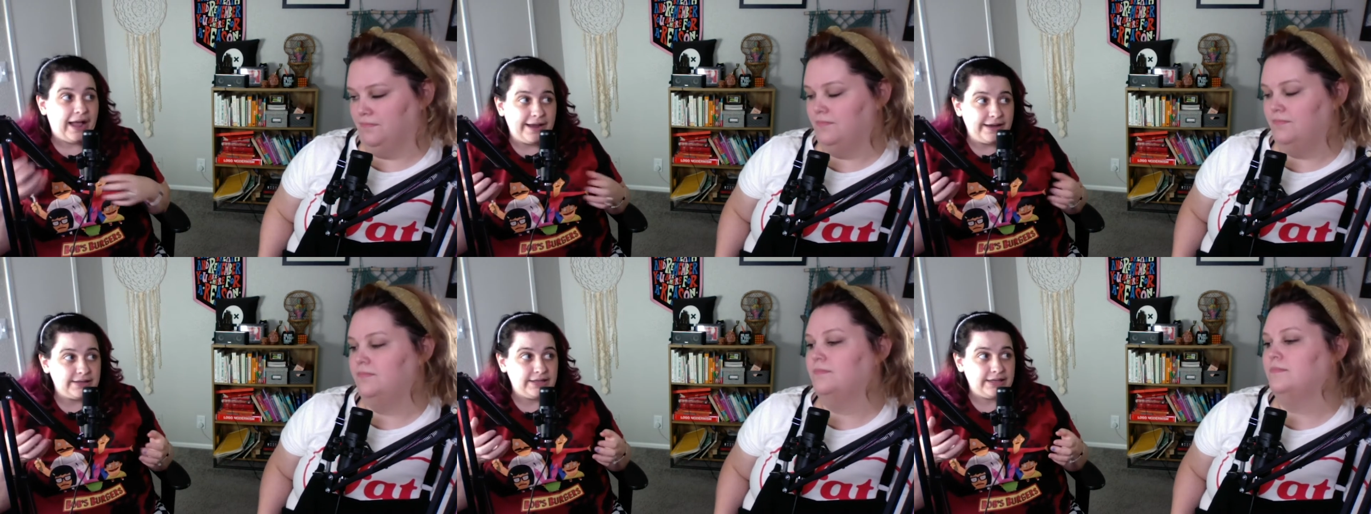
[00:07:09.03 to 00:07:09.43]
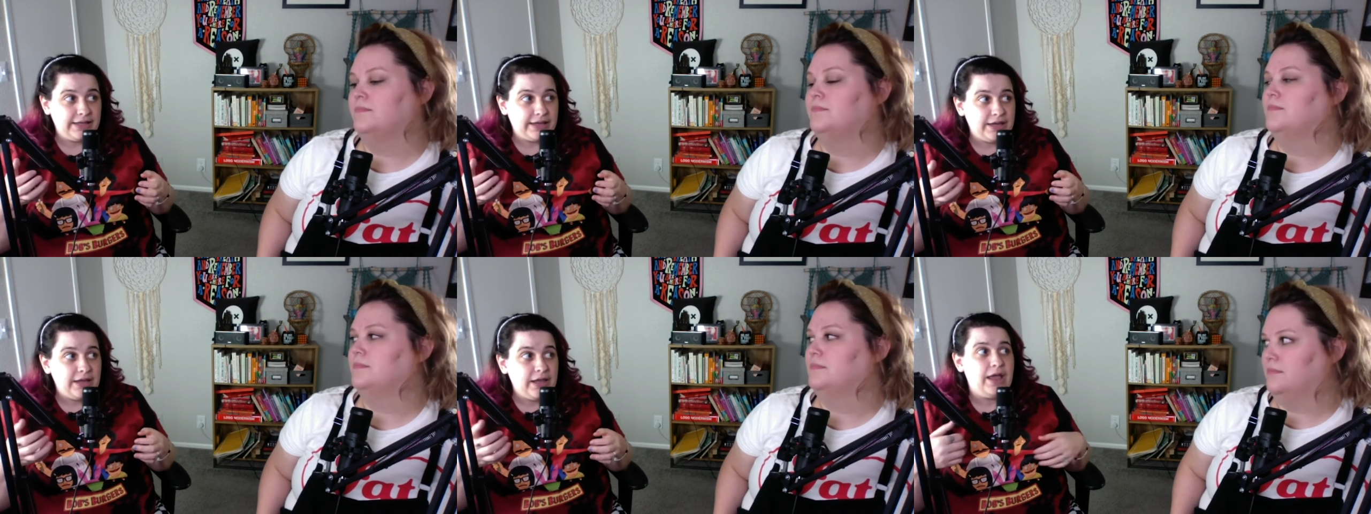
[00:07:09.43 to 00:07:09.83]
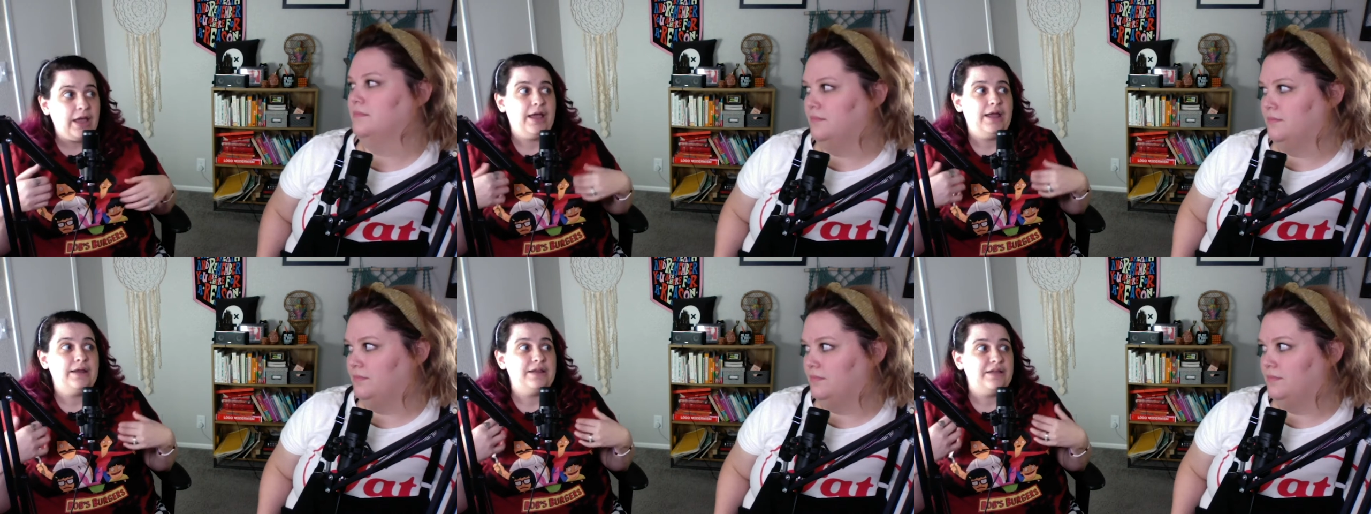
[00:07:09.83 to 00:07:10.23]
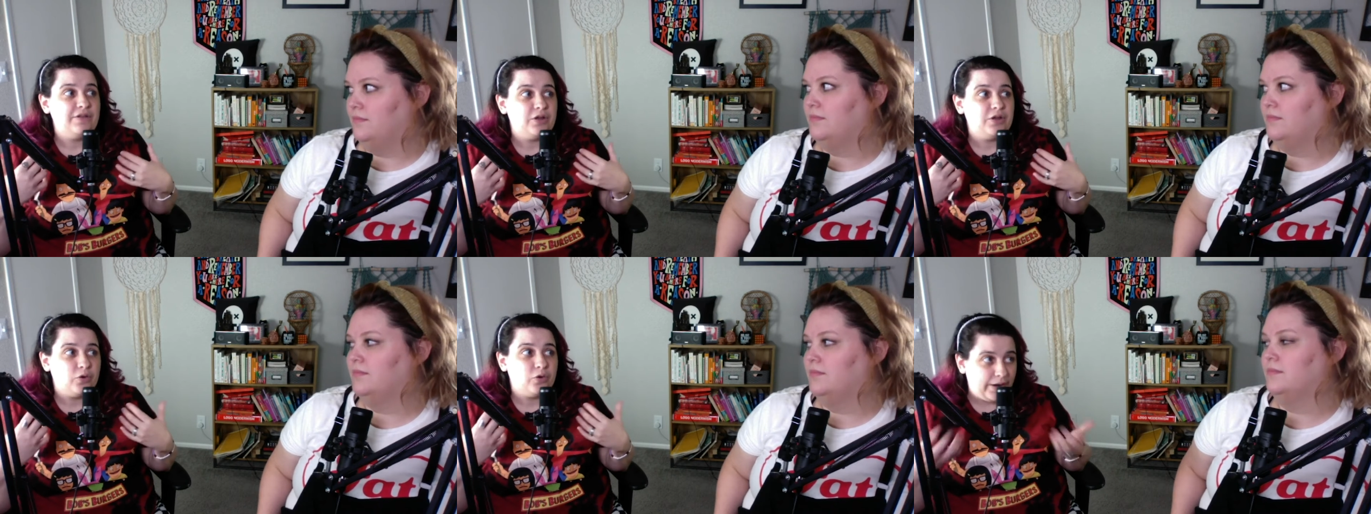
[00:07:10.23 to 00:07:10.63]
Speaker 1: kindly and
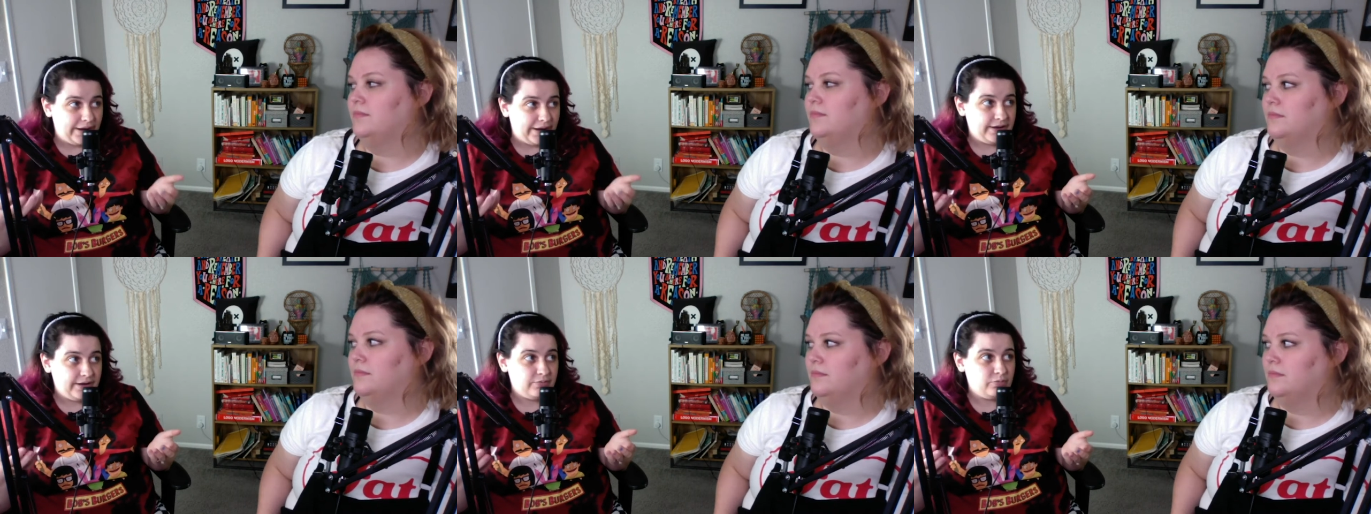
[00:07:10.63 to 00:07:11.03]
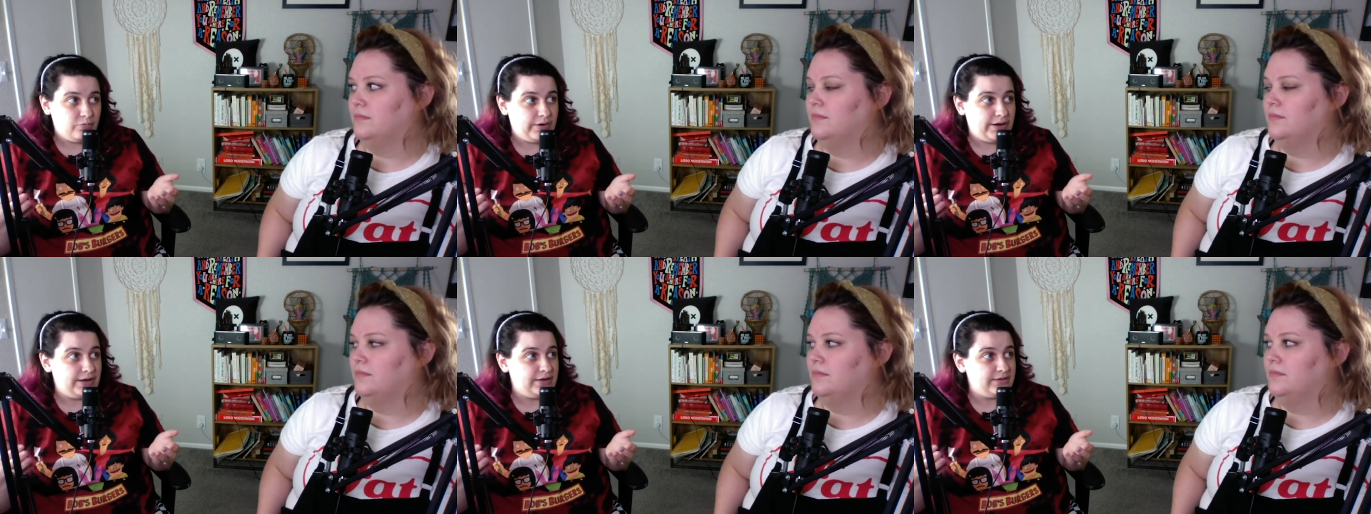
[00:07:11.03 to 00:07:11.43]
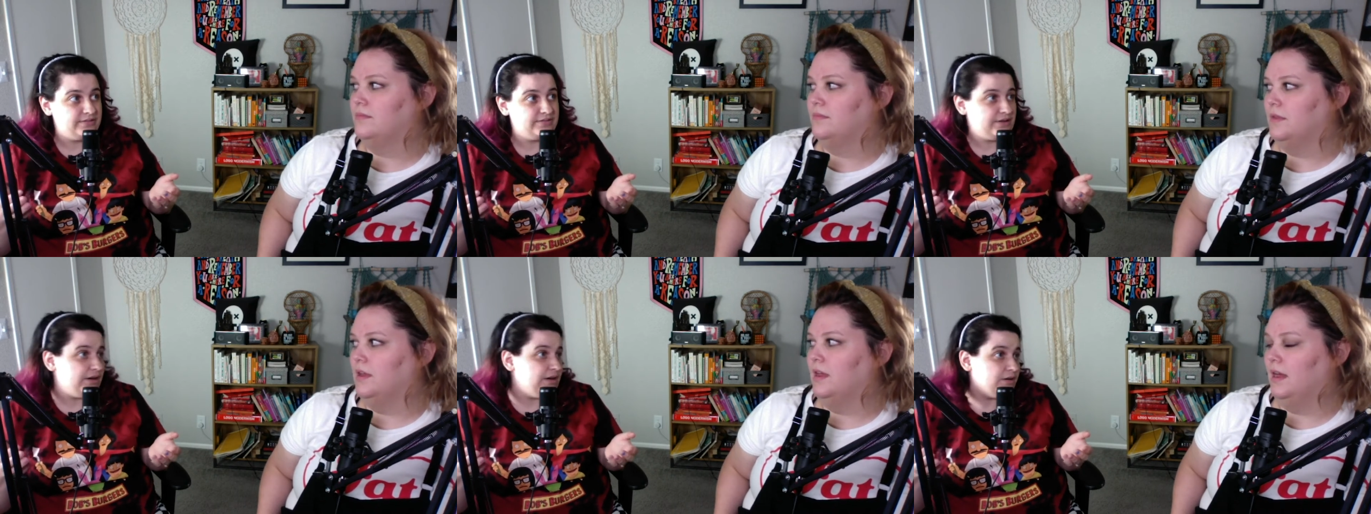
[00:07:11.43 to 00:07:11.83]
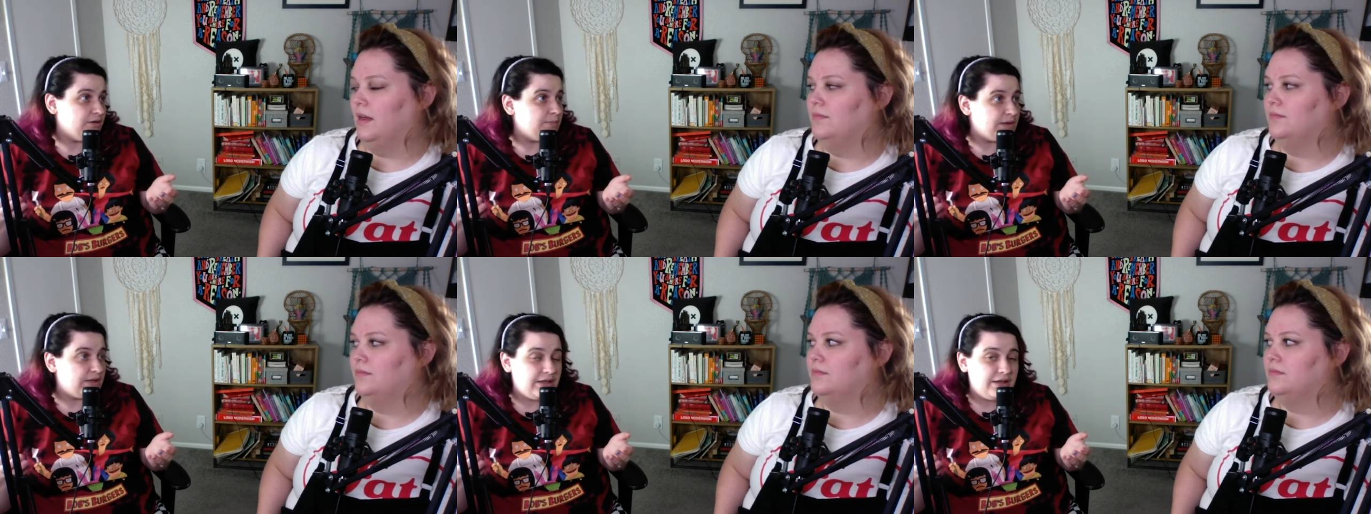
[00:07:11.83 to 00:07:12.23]
giving credit when it's needed yeah. to
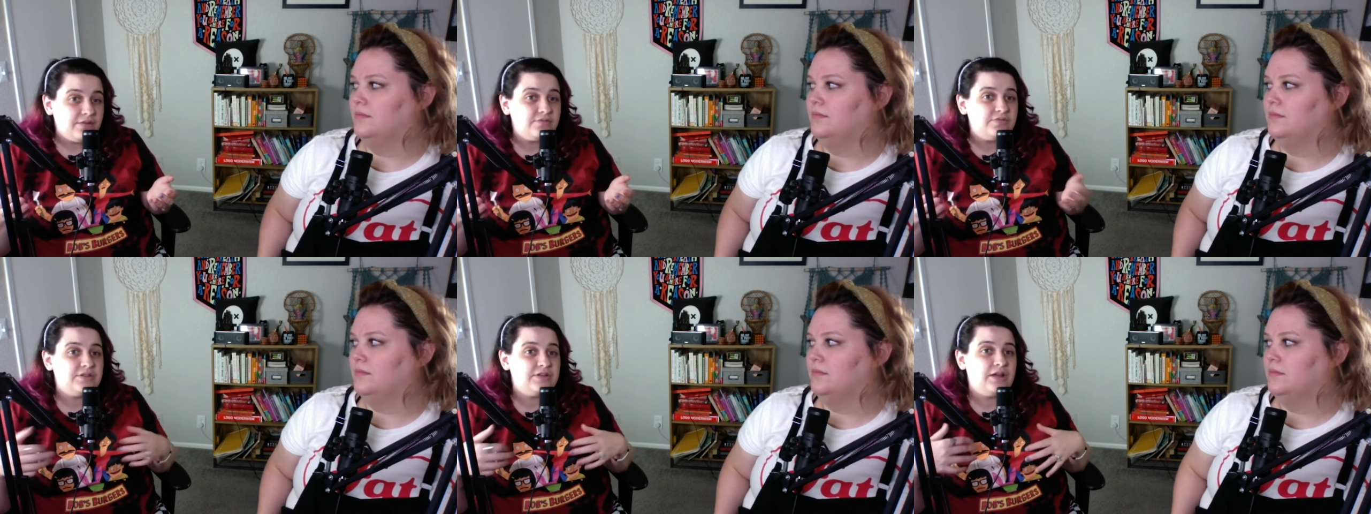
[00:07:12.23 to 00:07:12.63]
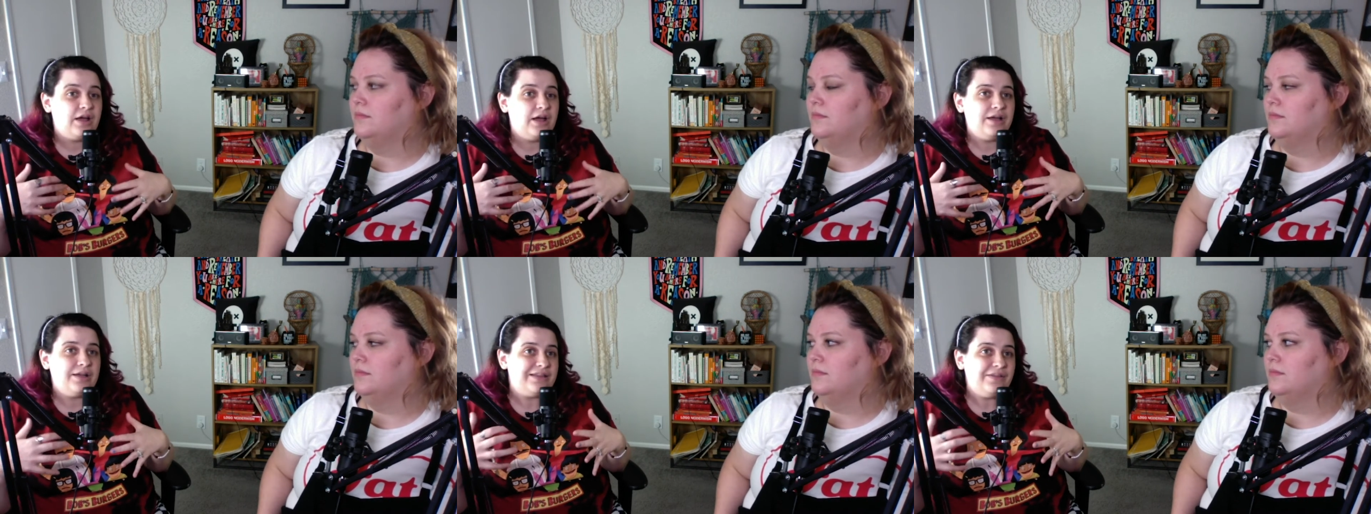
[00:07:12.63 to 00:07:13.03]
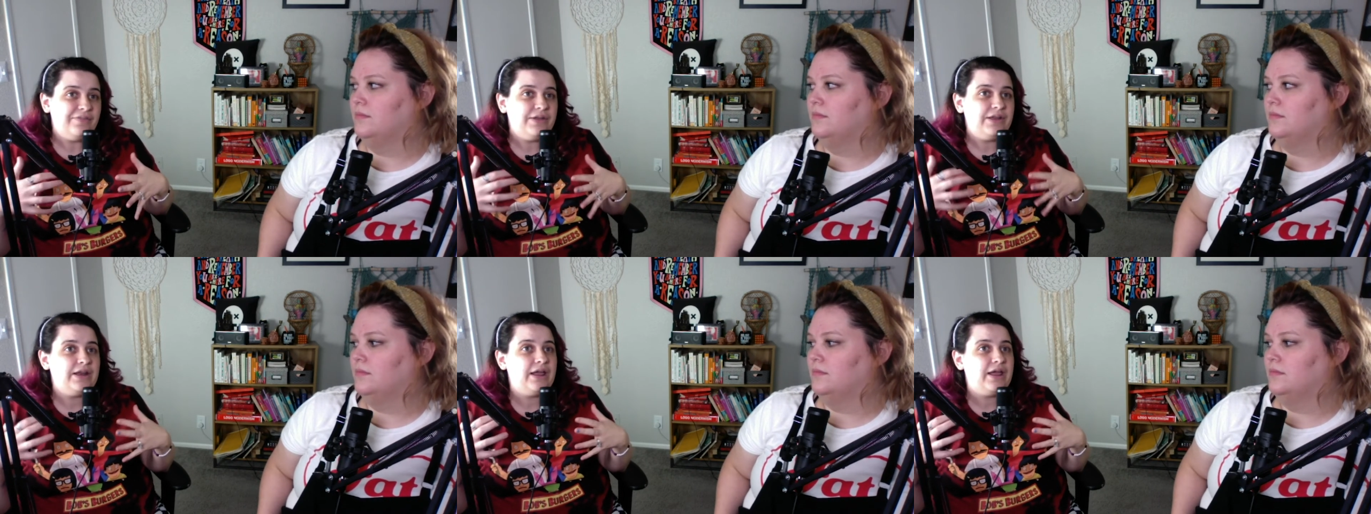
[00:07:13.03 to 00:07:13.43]
be uh, given,